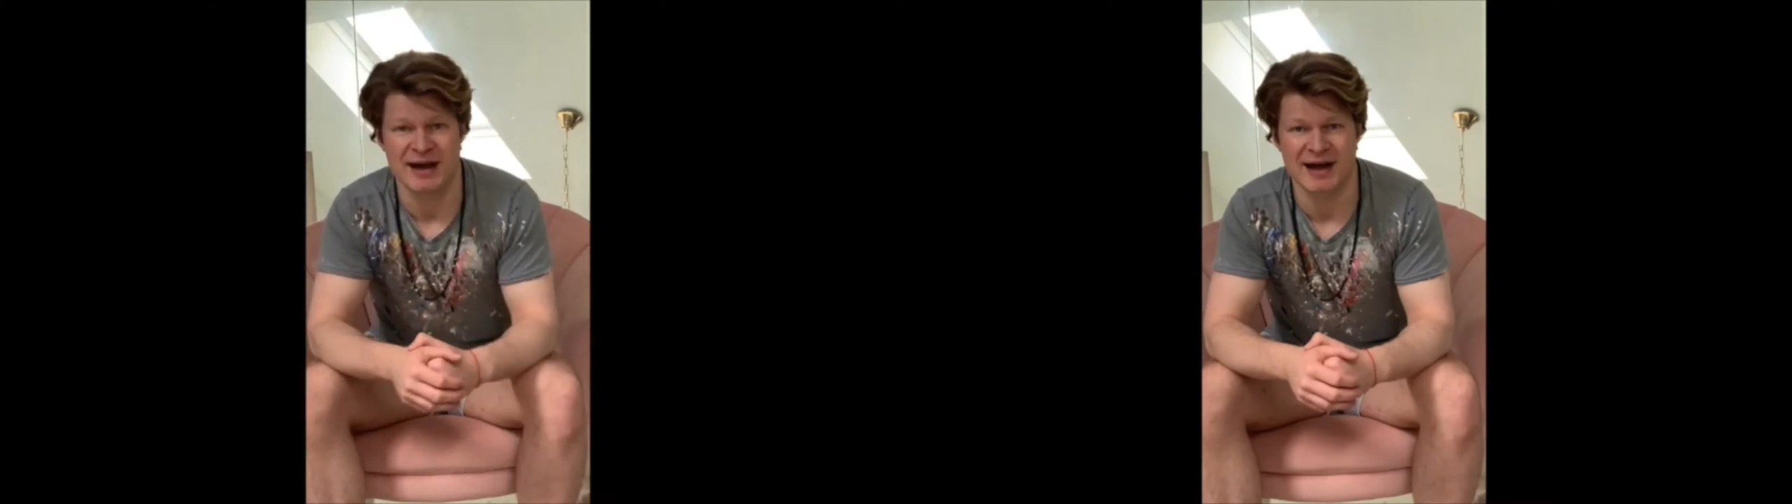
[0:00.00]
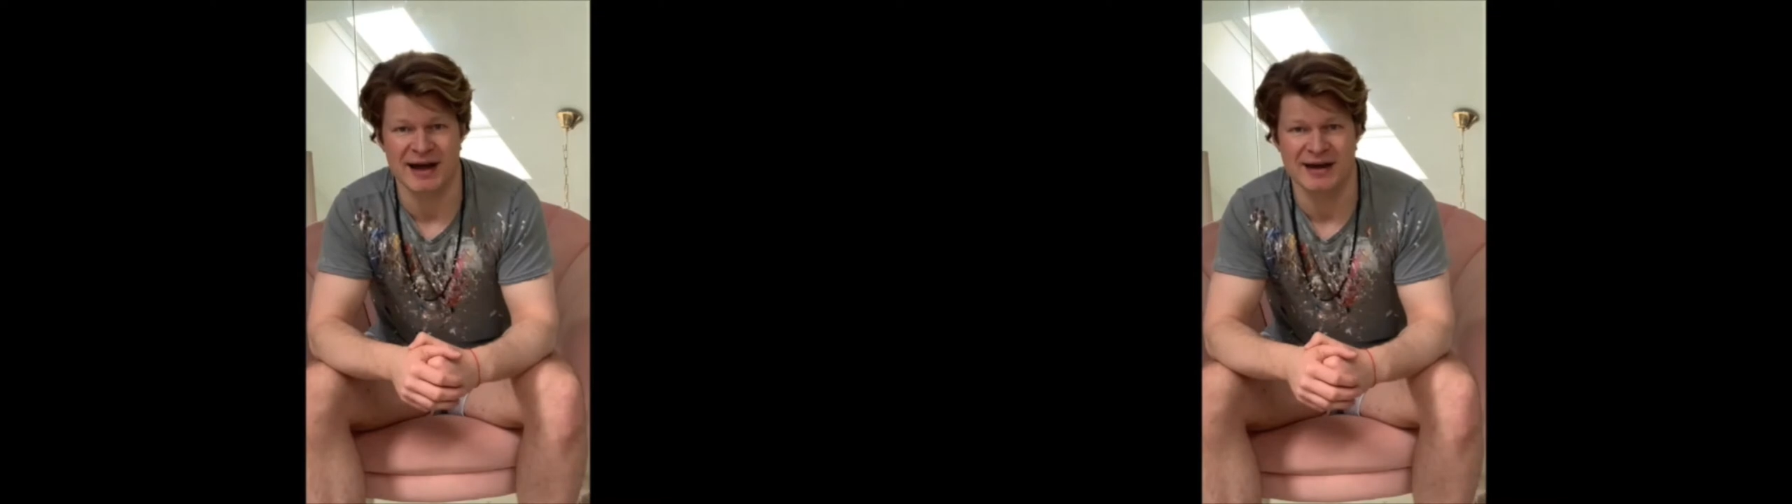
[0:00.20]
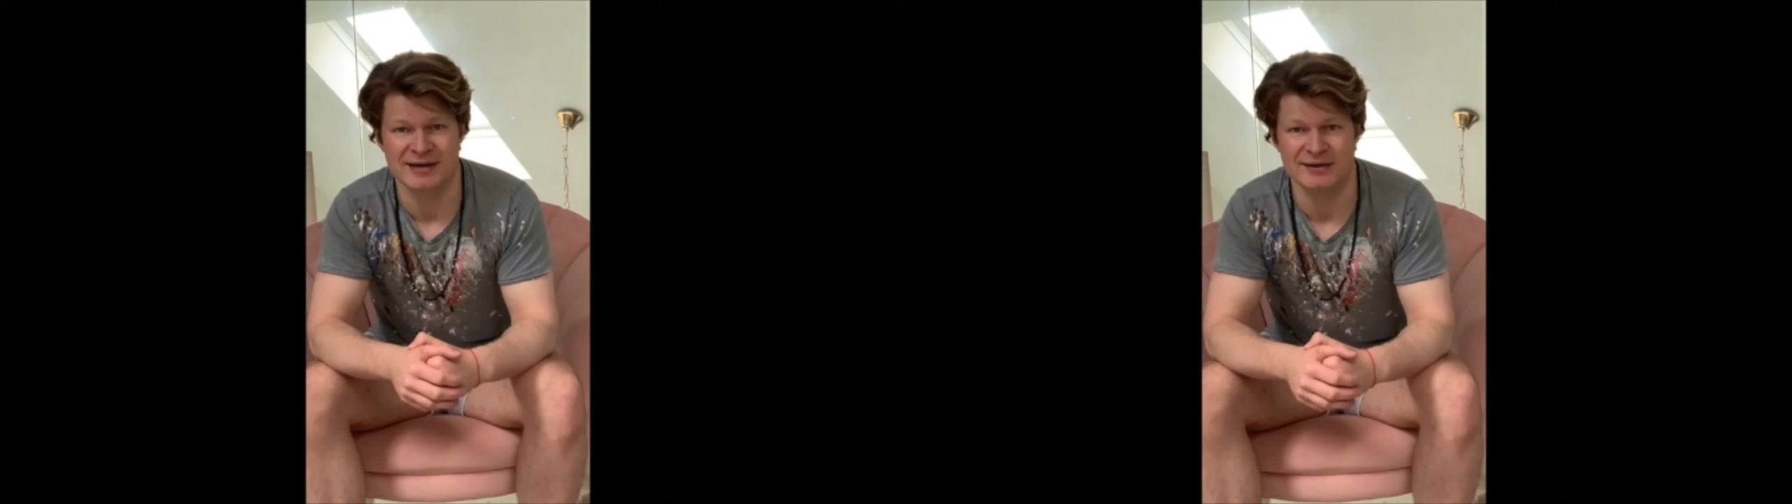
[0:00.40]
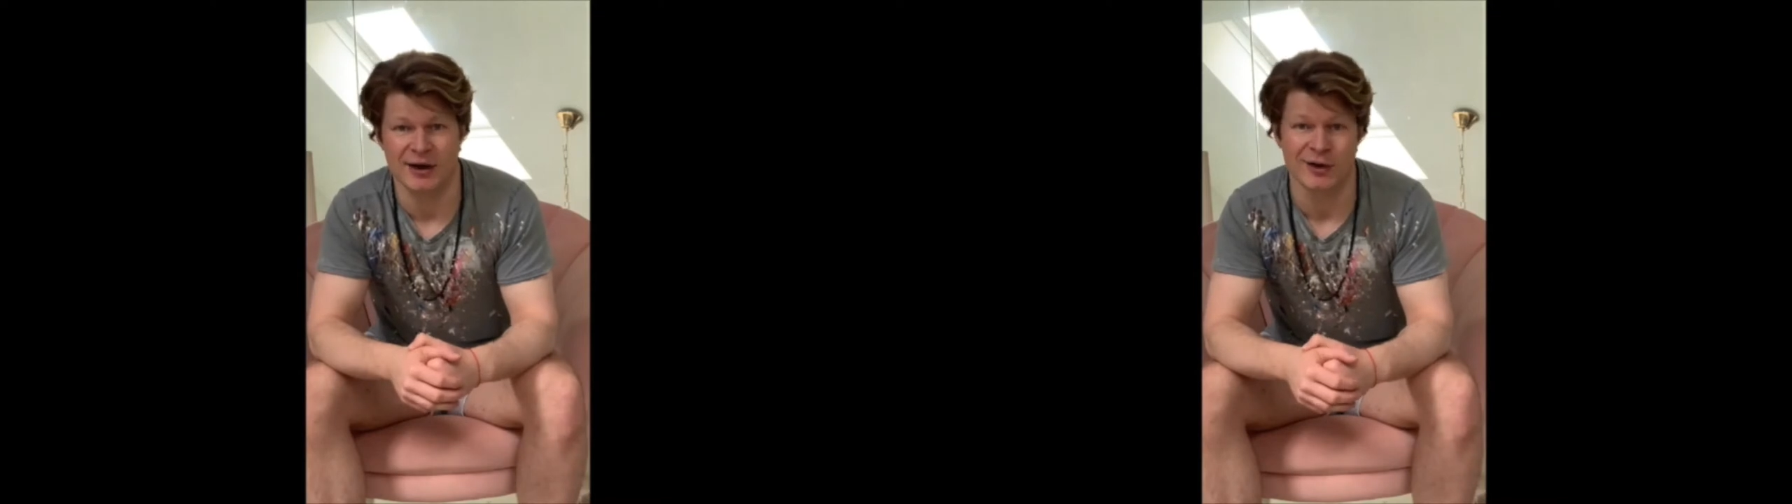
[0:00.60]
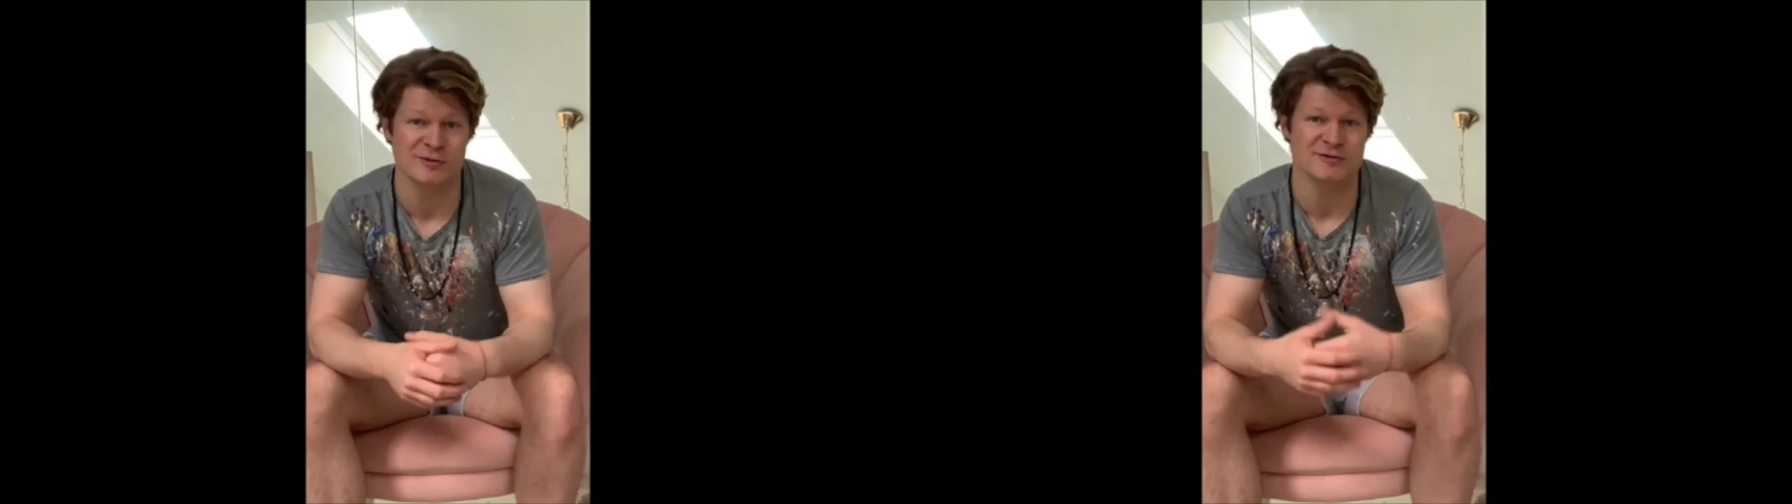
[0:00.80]
and
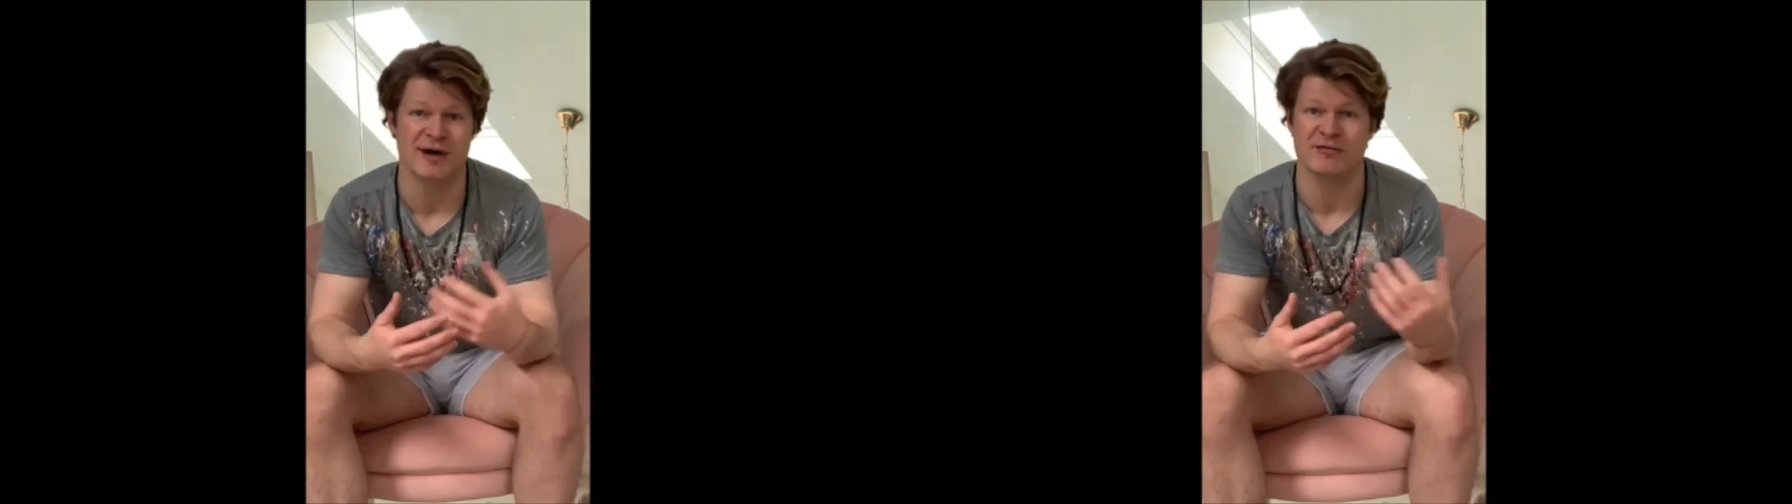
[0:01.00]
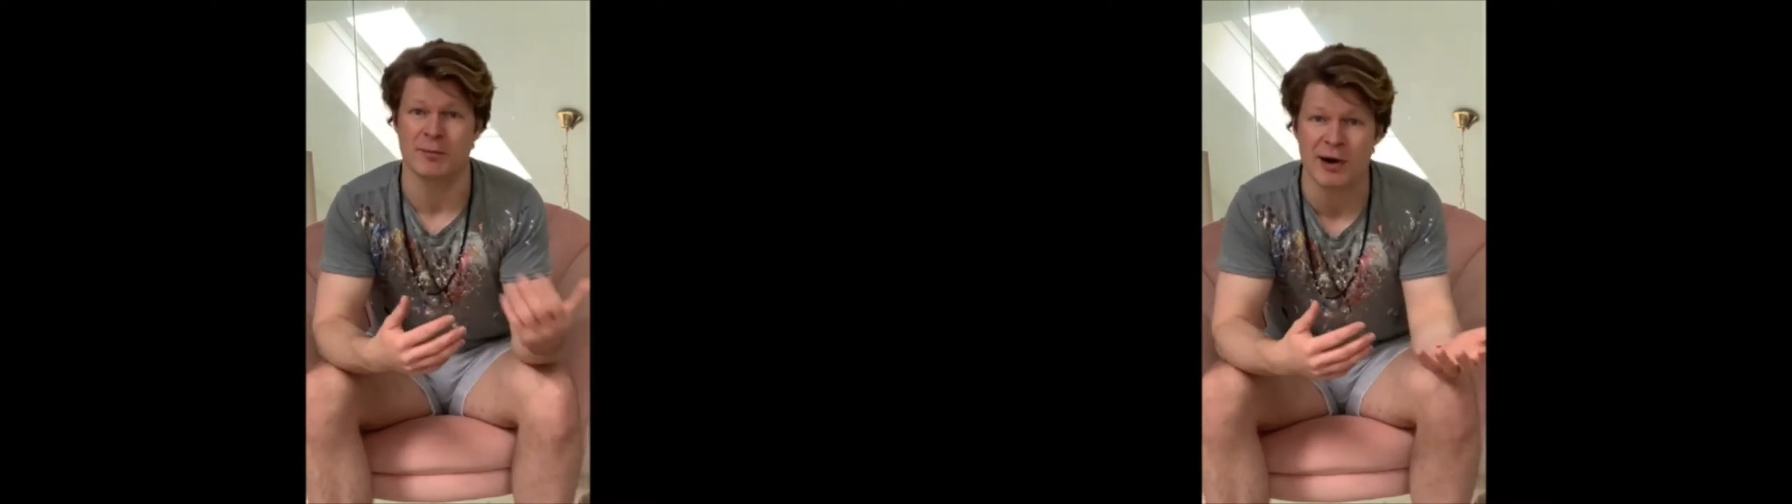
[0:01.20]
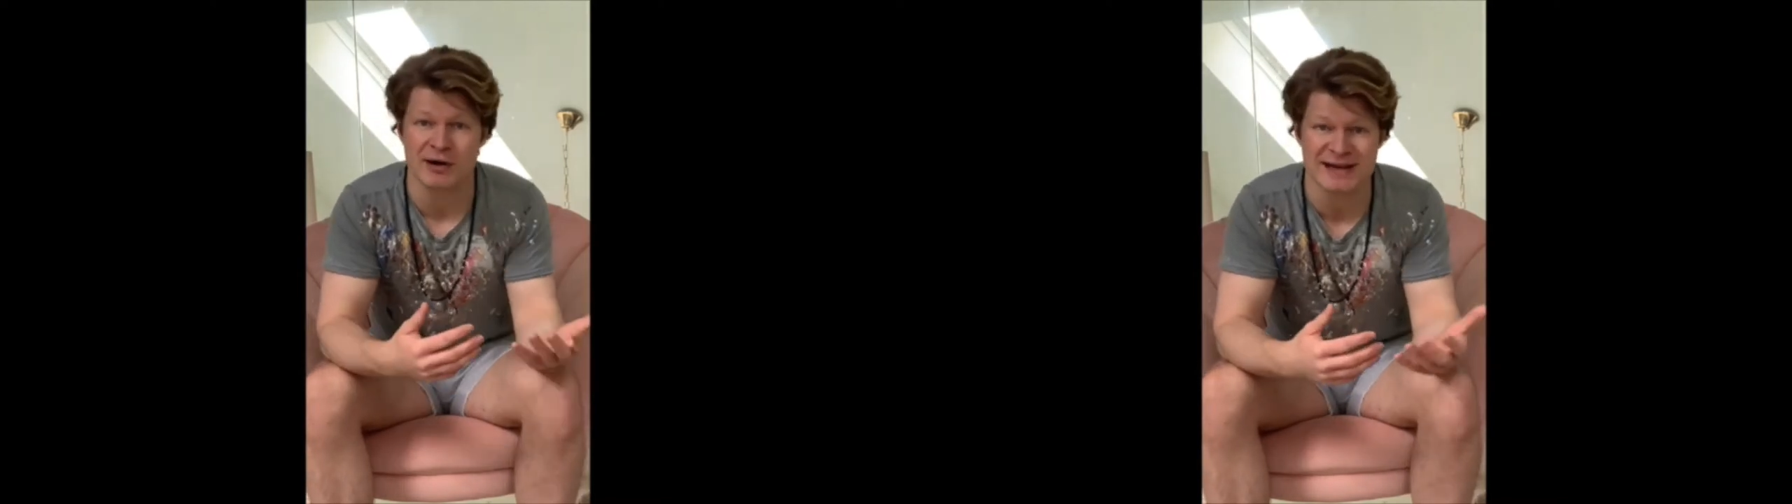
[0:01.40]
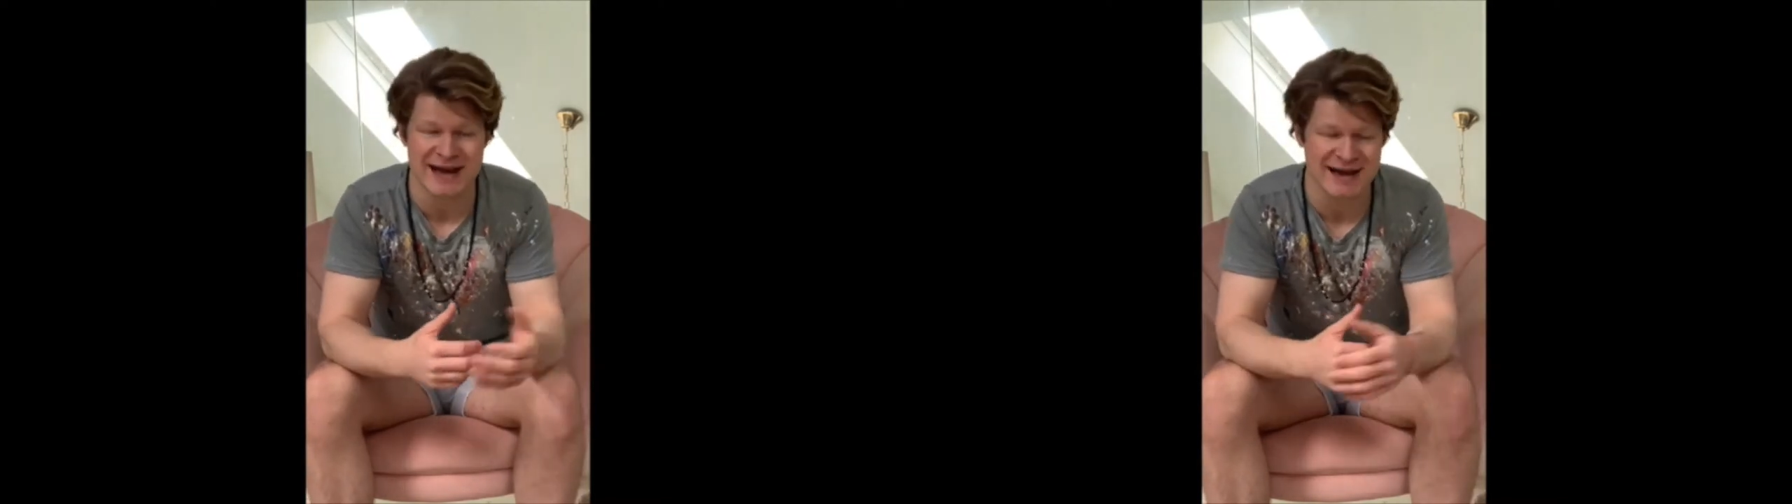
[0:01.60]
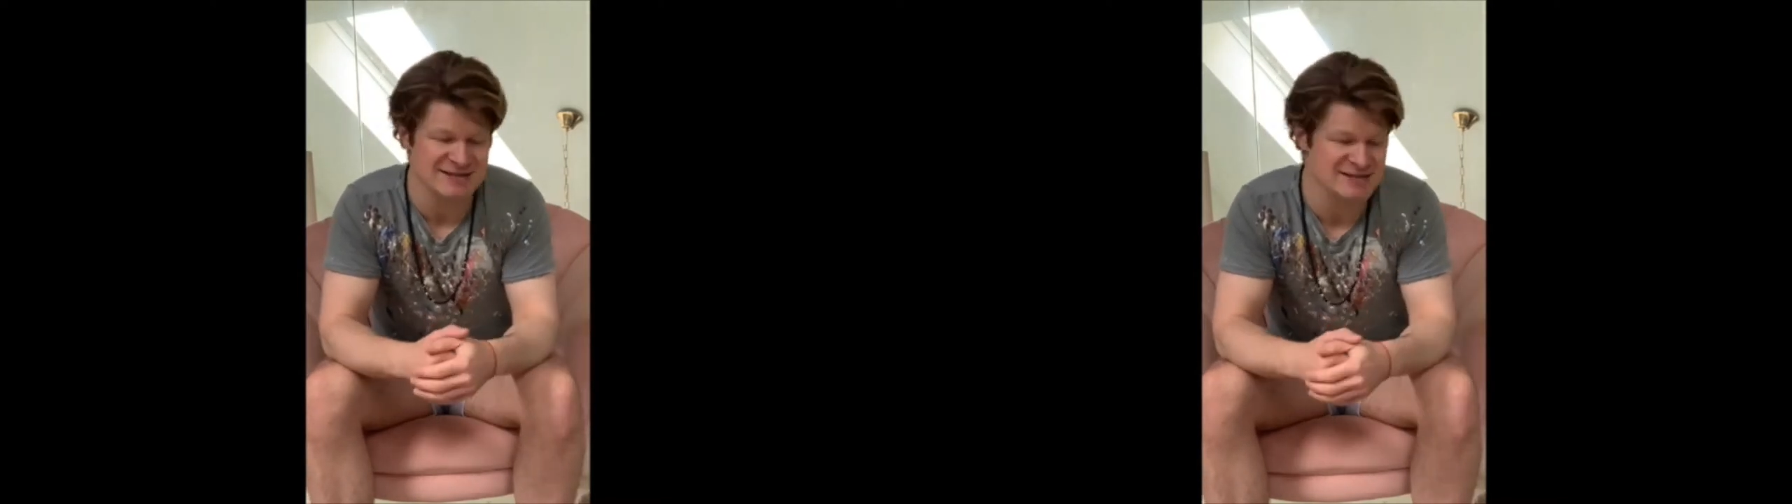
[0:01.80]
I also have a
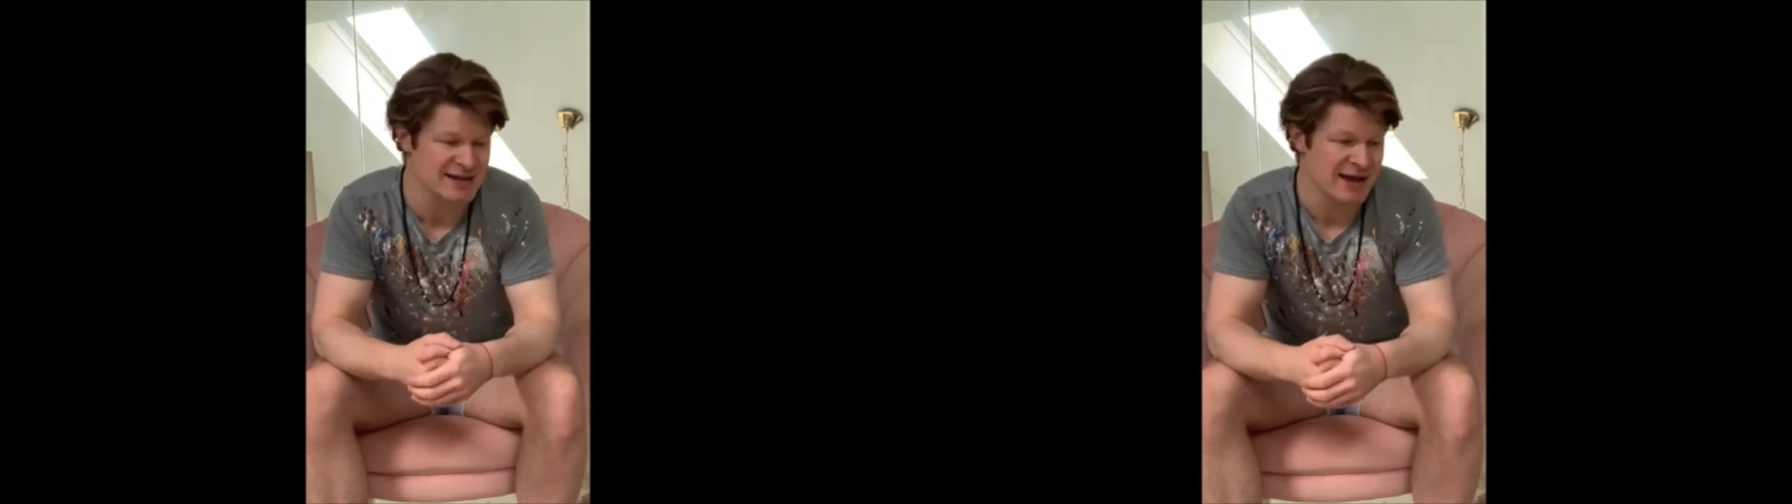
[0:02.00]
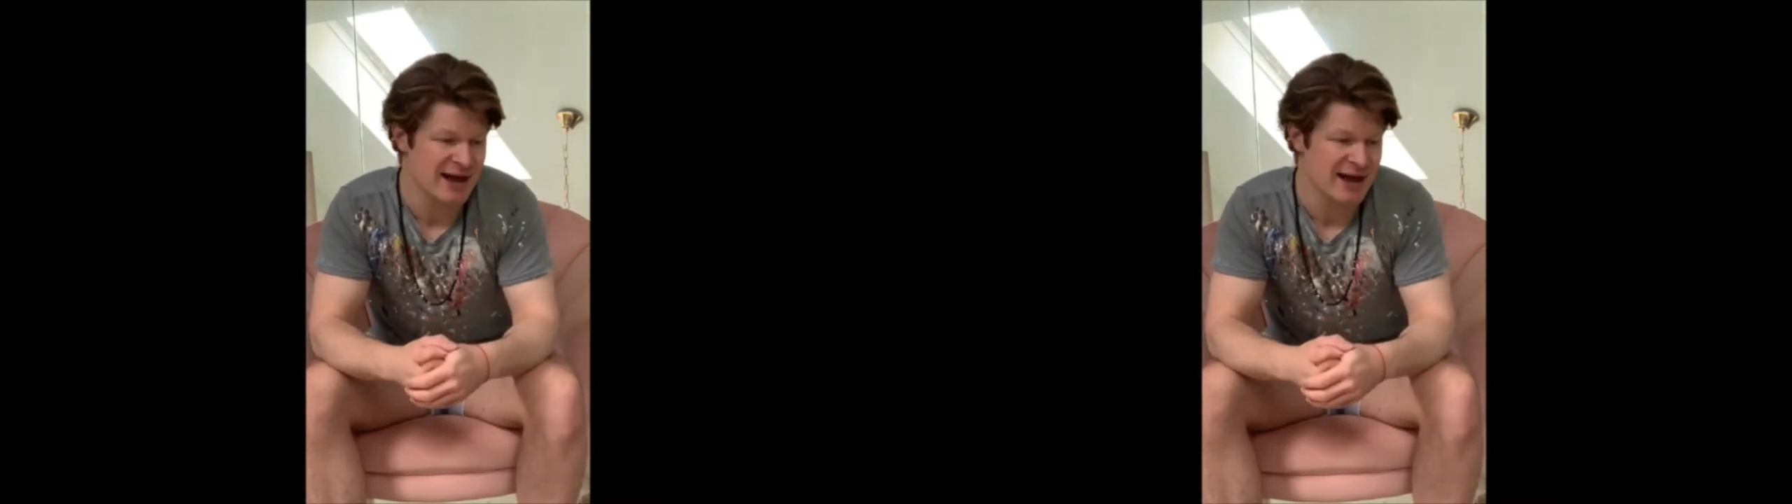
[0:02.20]
podcast